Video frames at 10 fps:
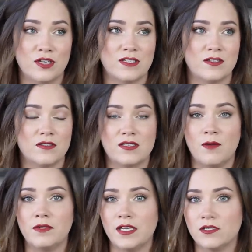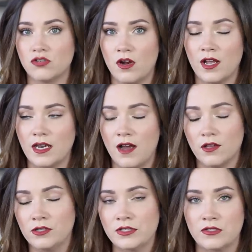just stumbling in drunk and
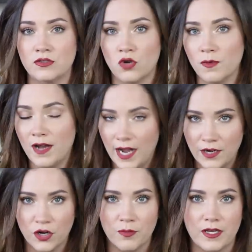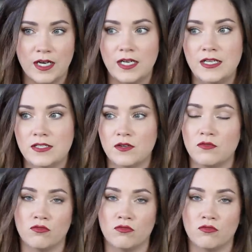not closing the door behind her because